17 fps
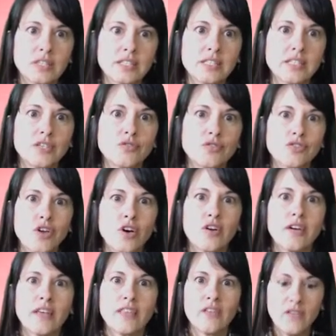that you
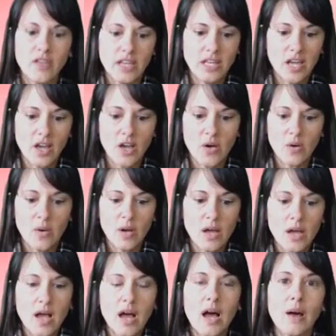saw in the video,
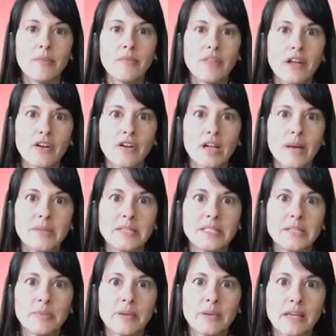they're
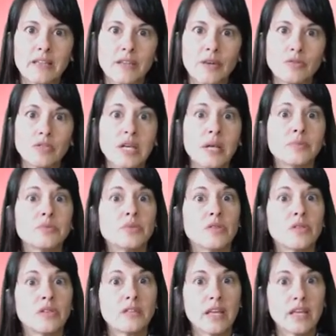coming to pick those up so
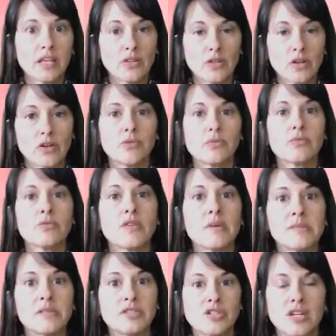that they can look through
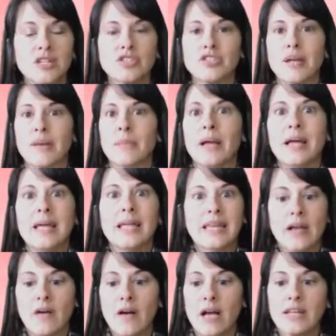them and judge them.
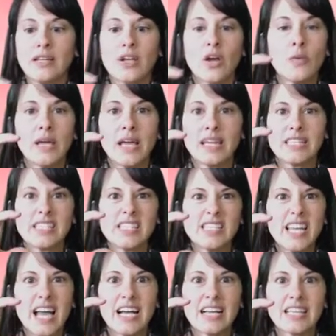Now, I know we had a
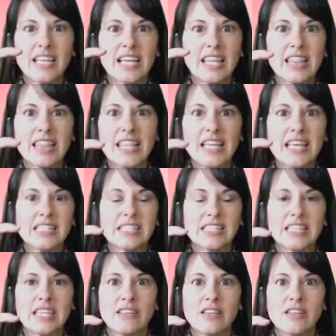stack like
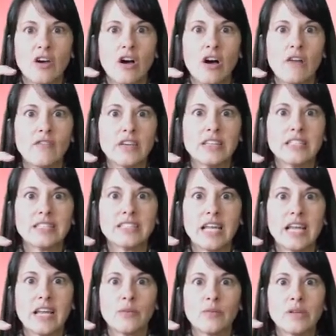this in the office,
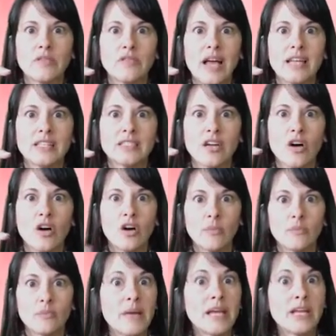and we've had to
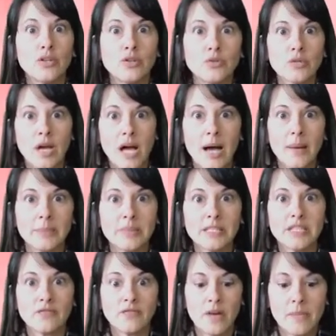make new
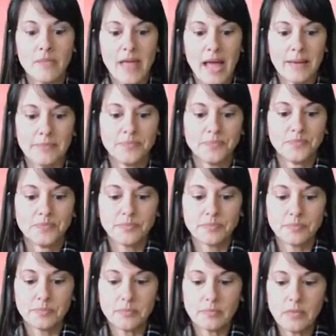copies from that,
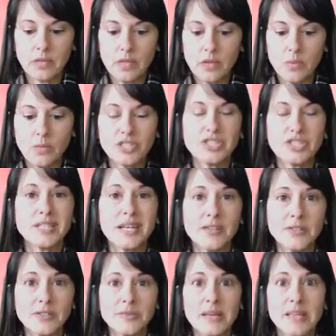which
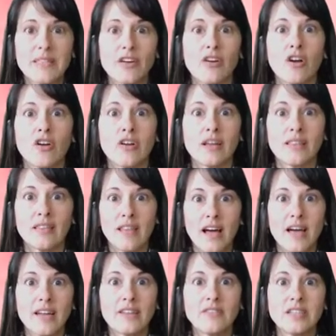tells me there are a
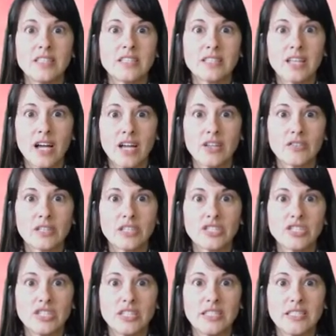lot of these coloring
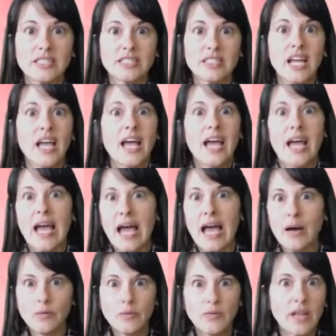sheets
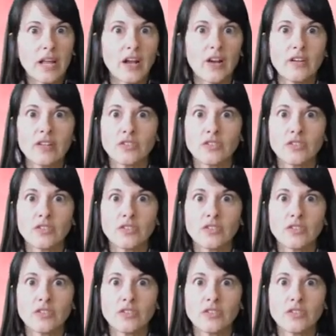out there in